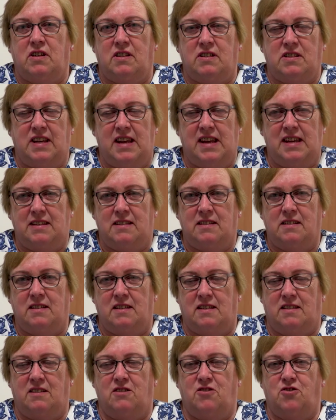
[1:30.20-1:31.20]
to attend
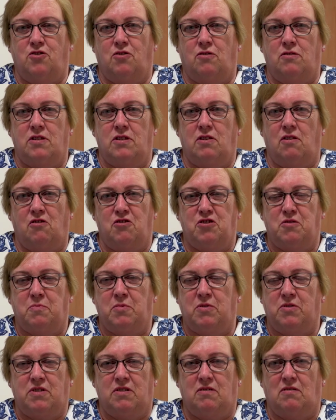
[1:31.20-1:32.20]
St John's
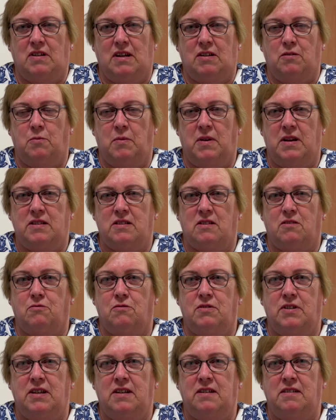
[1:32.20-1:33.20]
Hospital in West
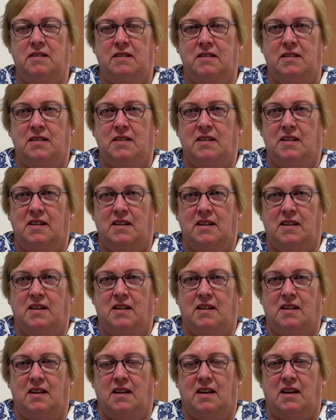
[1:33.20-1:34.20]
Lothian,
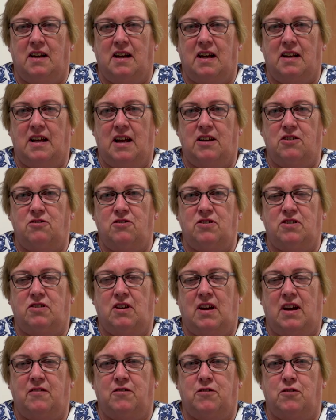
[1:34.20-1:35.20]
and I used
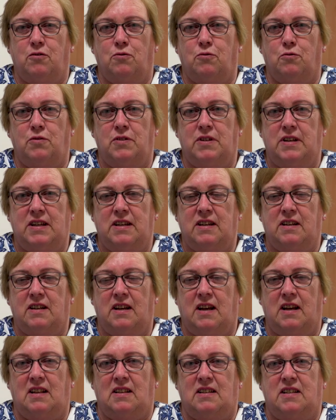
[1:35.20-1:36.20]
to have to go there
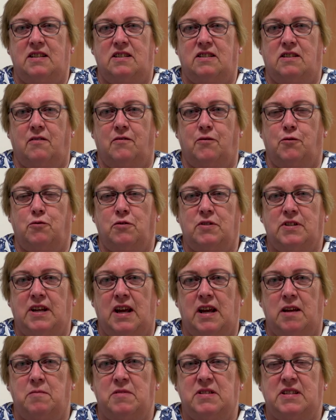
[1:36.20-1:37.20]
at least 4
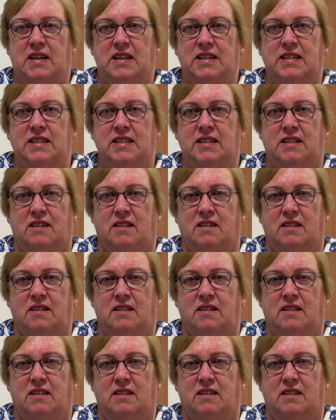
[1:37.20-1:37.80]
times a year.